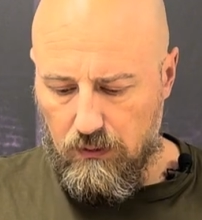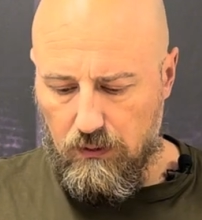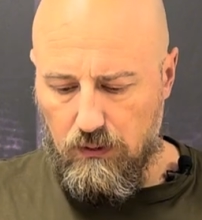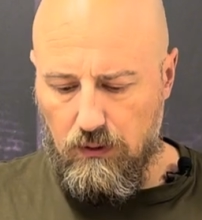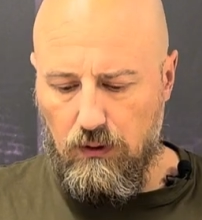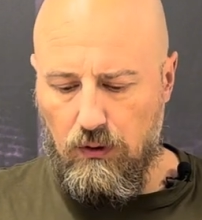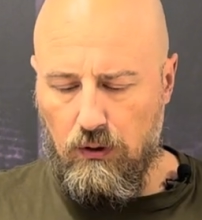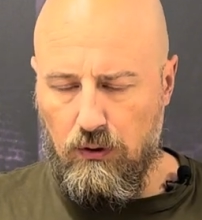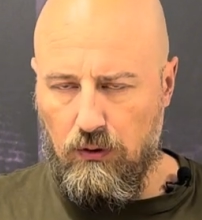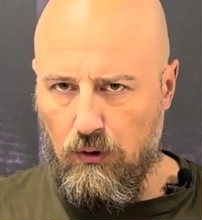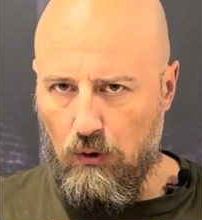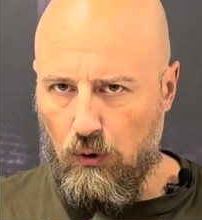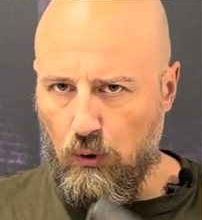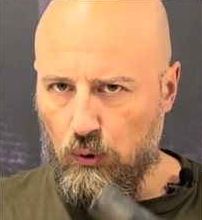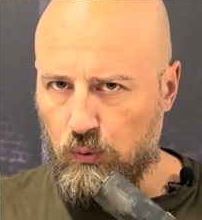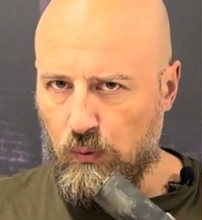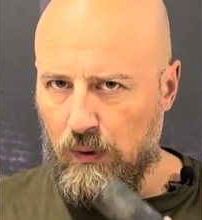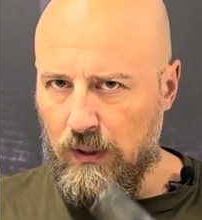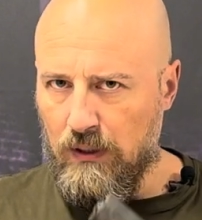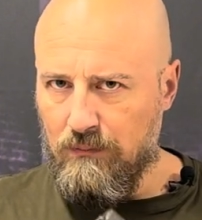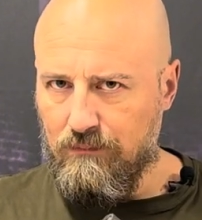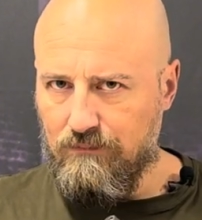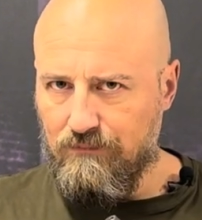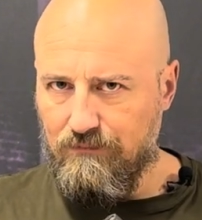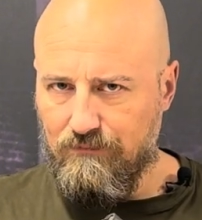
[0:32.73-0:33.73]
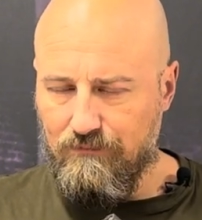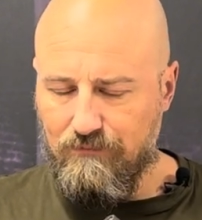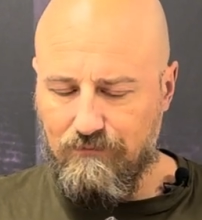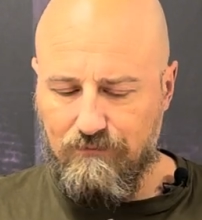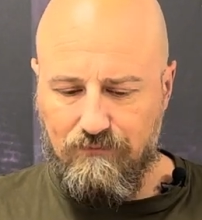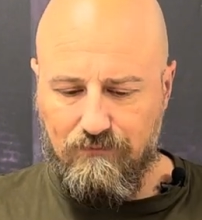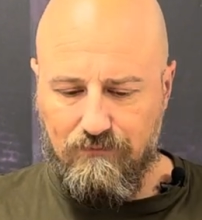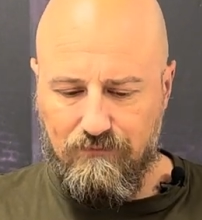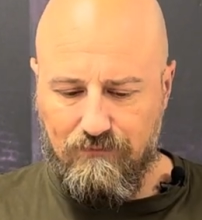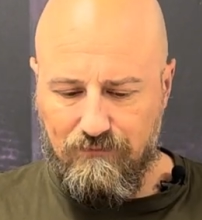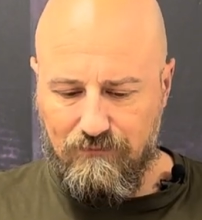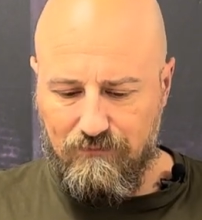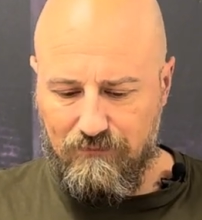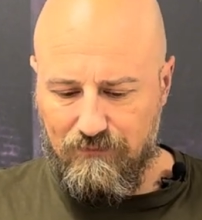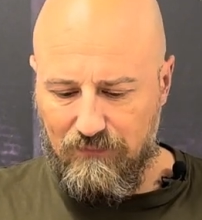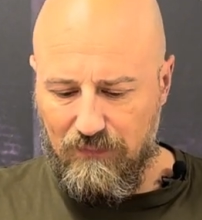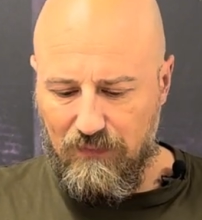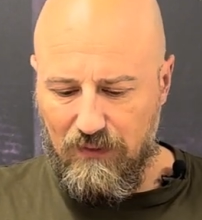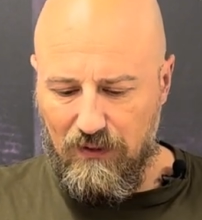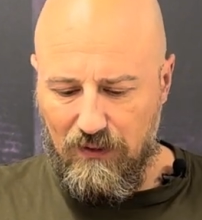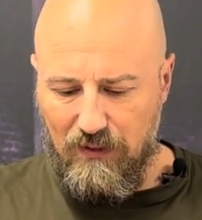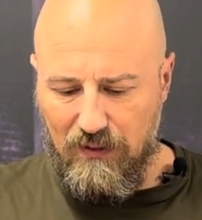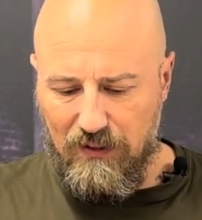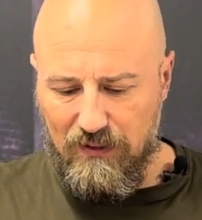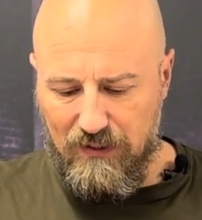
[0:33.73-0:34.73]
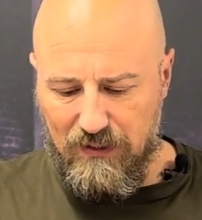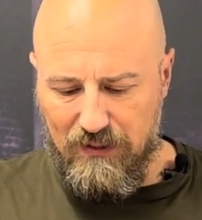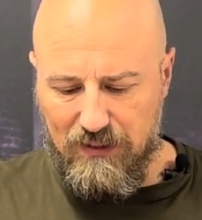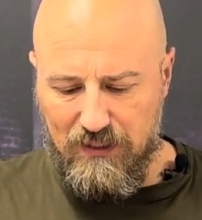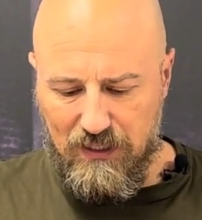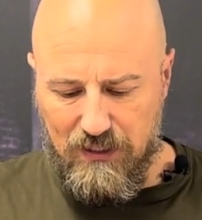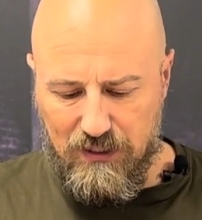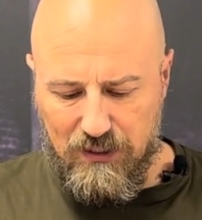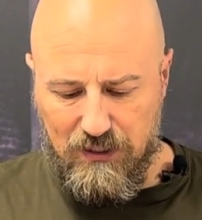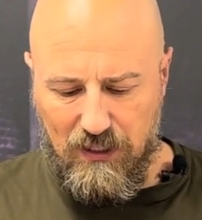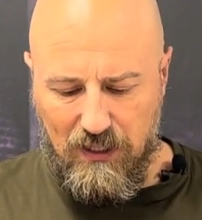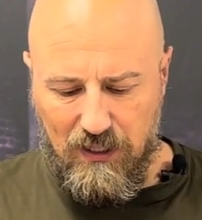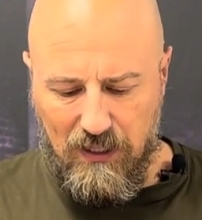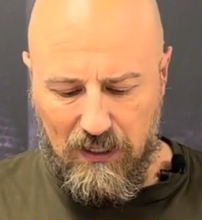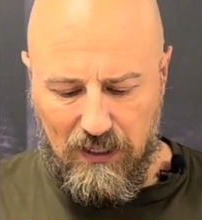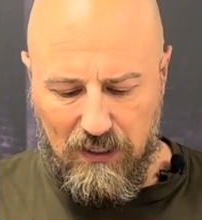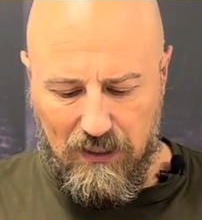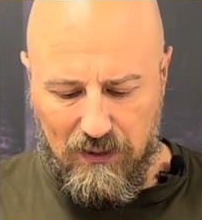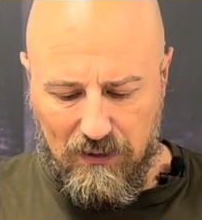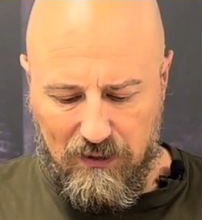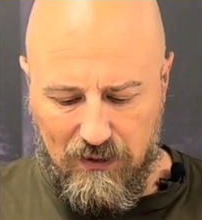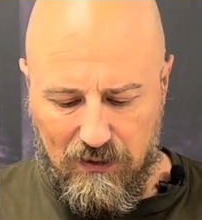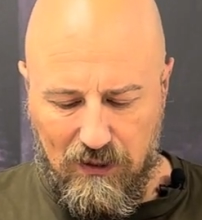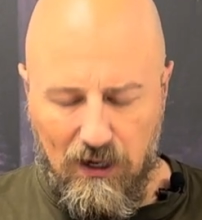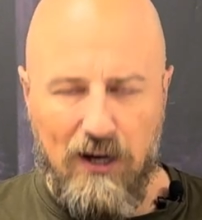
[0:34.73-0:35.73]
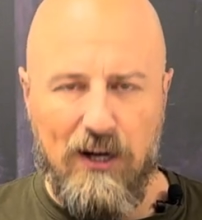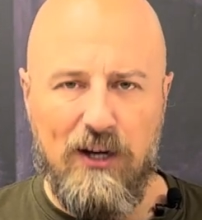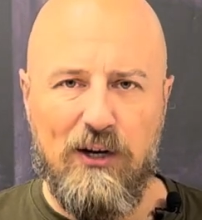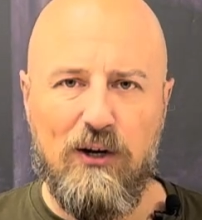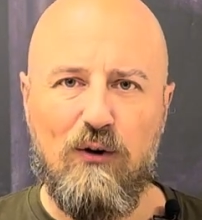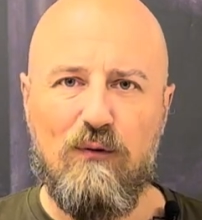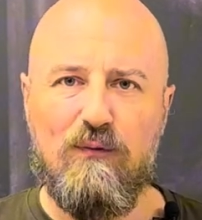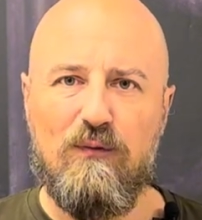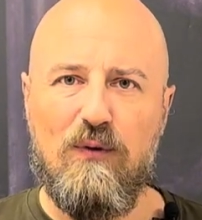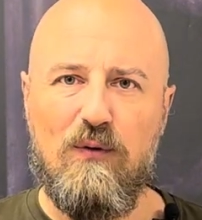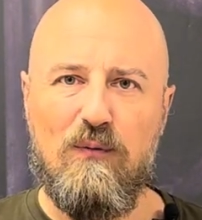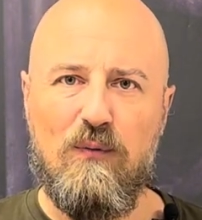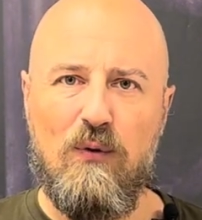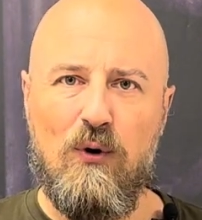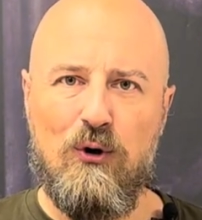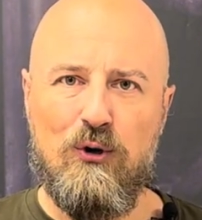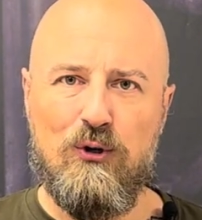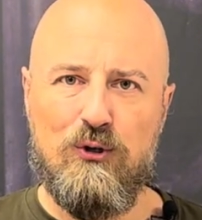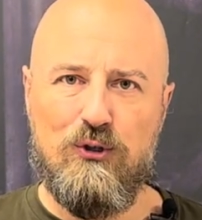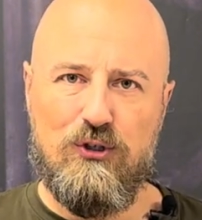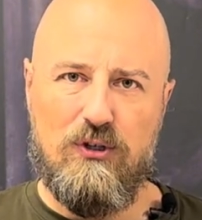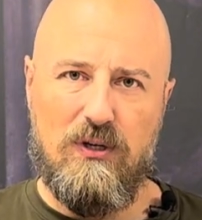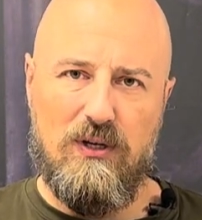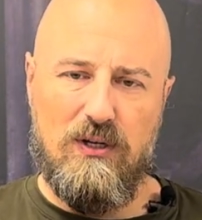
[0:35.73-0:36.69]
An old one. This is a kind of worst